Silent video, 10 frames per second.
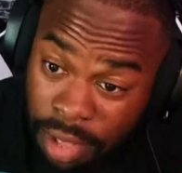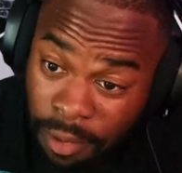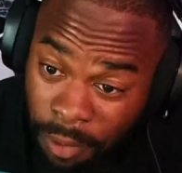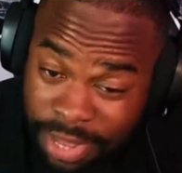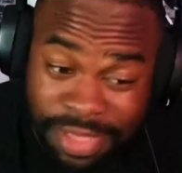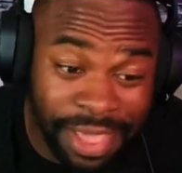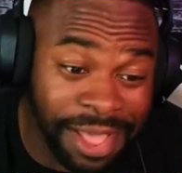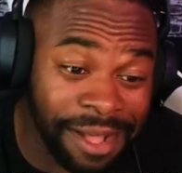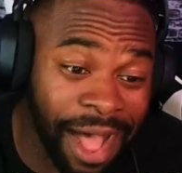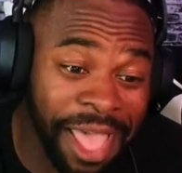What the
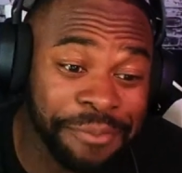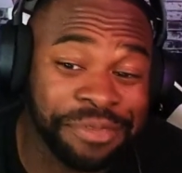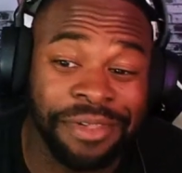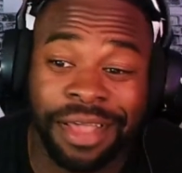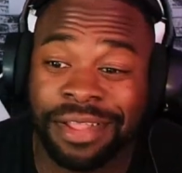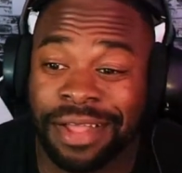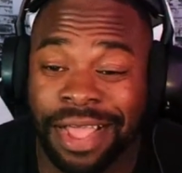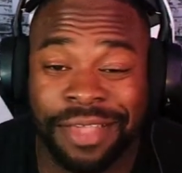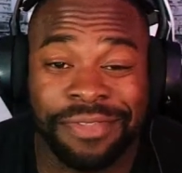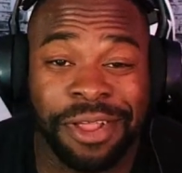hell? I am sucking. I
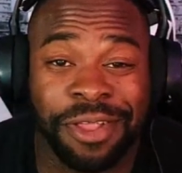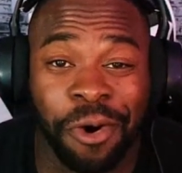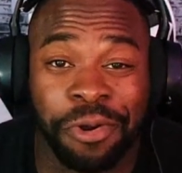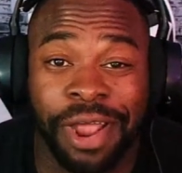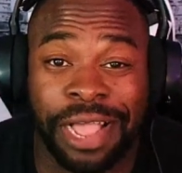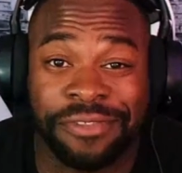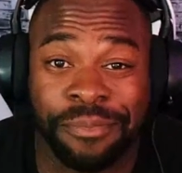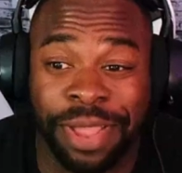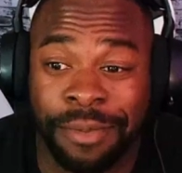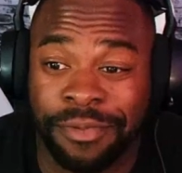guess a lot of the older actors don't
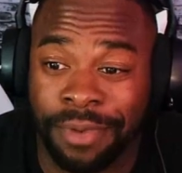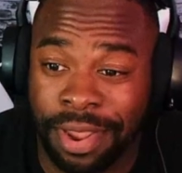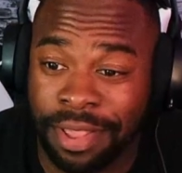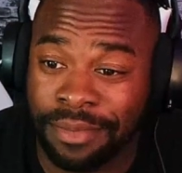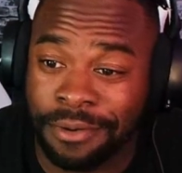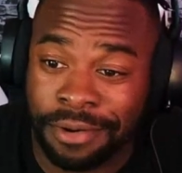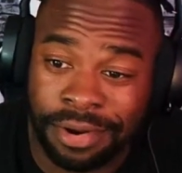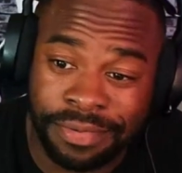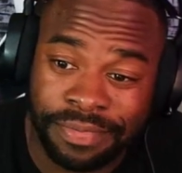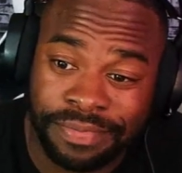make that much money anymore.
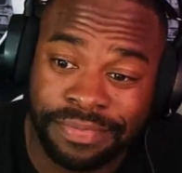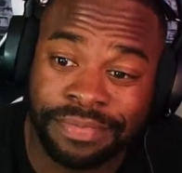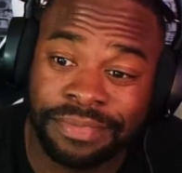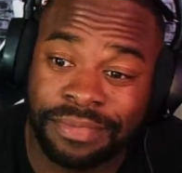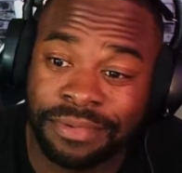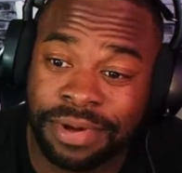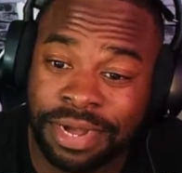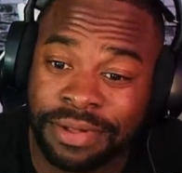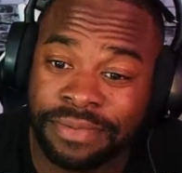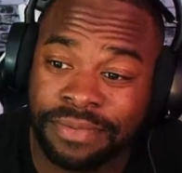
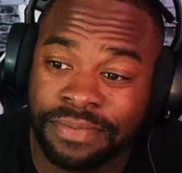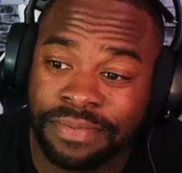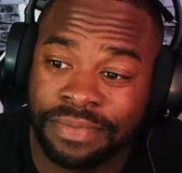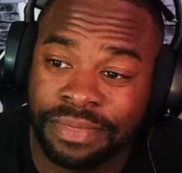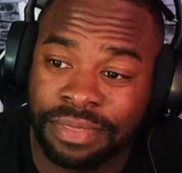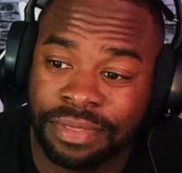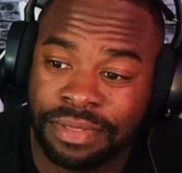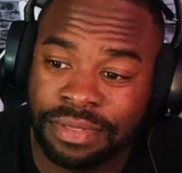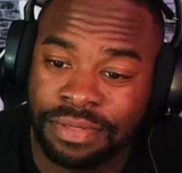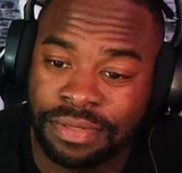Wow.
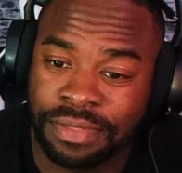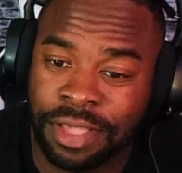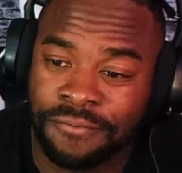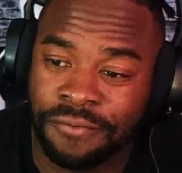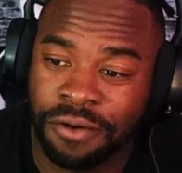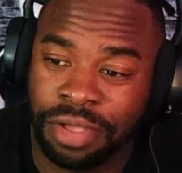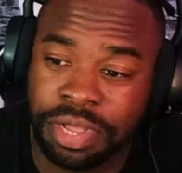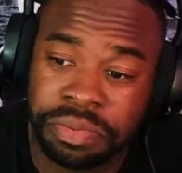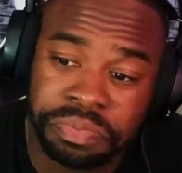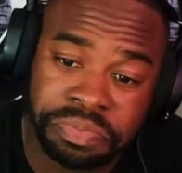Seth Rogen.